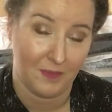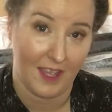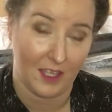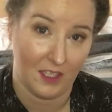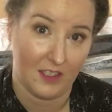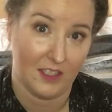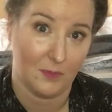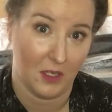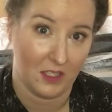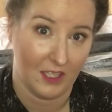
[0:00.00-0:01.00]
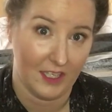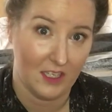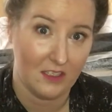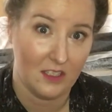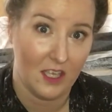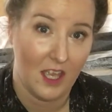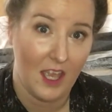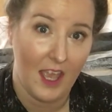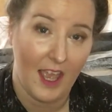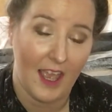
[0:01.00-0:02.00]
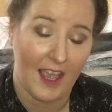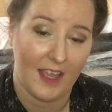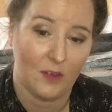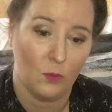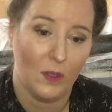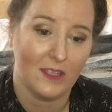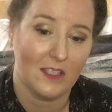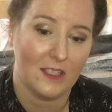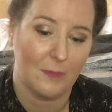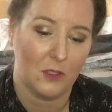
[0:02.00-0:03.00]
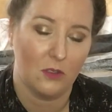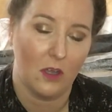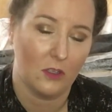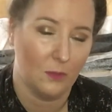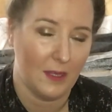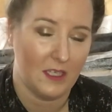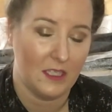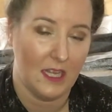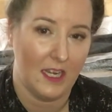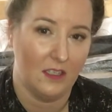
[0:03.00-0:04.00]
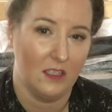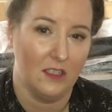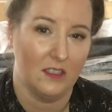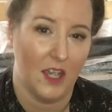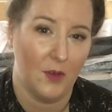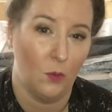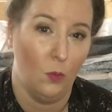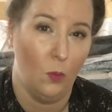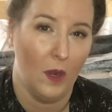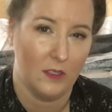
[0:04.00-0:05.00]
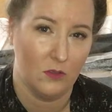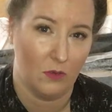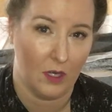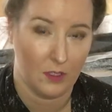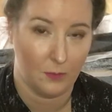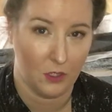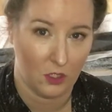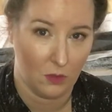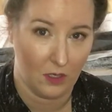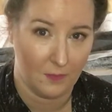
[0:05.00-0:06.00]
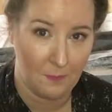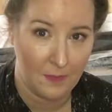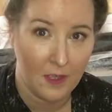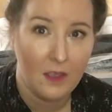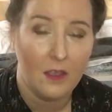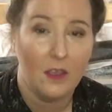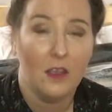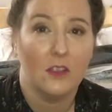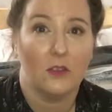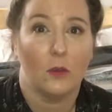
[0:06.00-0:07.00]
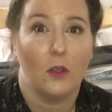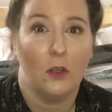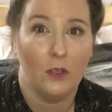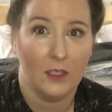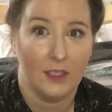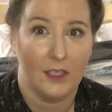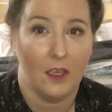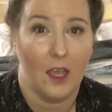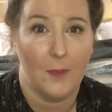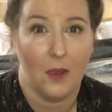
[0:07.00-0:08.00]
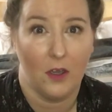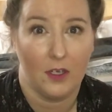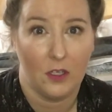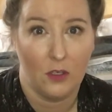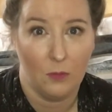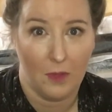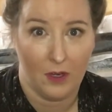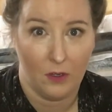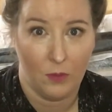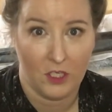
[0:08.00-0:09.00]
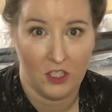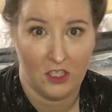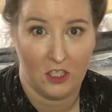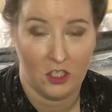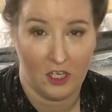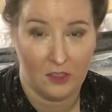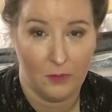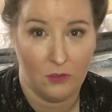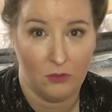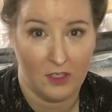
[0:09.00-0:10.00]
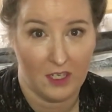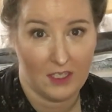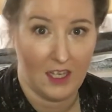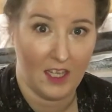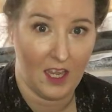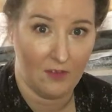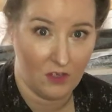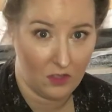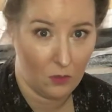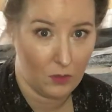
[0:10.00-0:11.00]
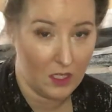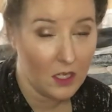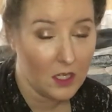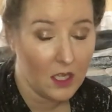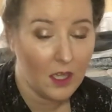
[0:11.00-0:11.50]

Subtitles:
ankylosing spondylitis, and what the steps your doctor may take to decide what drug to put you on. So currently, I'm on humira, which is an injectable drug that I take every other week.